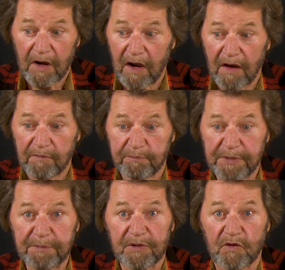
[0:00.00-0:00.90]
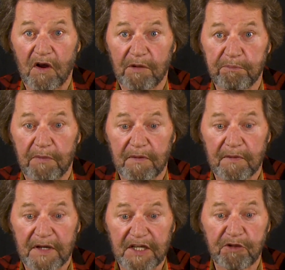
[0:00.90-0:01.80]
Um, people call them
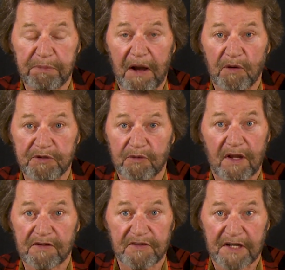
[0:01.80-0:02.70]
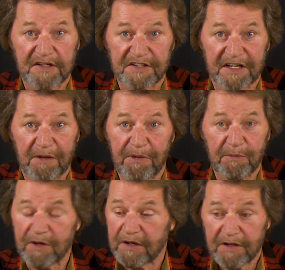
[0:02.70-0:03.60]
uh, eel pout or other things. They come
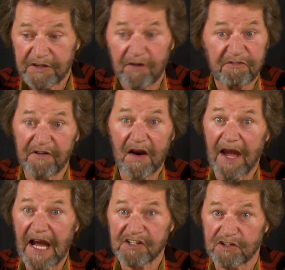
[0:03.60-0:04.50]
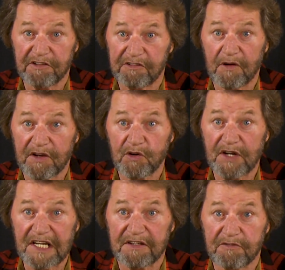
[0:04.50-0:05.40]
up. They're very, actually very
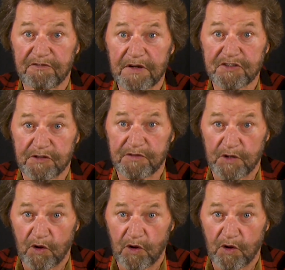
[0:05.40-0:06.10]
good eating fish if you